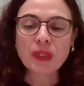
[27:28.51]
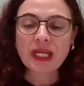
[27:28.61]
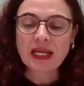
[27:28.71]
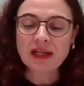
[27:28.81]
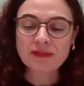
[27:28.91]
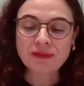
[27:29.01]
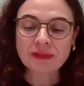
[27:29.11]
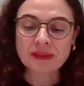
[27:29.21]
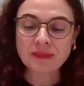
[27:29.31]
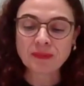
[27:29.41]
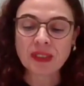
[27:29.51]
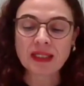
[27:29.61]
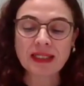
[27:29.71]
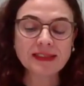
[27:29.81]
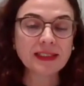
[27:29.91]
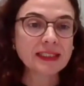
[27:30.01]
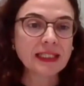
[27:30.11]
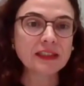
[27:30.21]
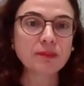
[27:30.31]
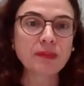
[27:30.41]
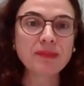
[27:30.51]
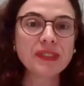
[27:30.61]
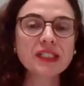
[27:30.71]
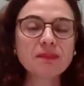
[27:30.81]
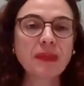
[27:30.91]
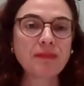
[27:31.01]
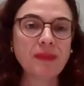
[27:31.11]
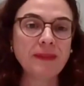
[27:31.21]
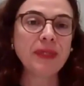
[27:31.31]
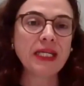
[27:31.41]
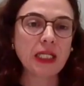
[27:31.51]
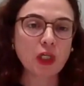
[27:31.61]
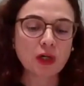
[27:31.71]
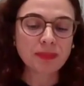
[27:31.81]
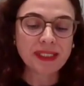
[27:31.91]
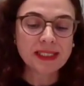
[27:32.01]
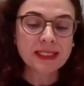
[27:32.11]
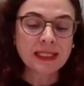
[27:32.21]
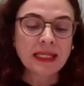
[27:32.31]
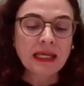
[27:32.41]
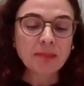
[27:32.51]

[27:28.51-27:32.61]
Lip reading: We have 600 members, mainly companies,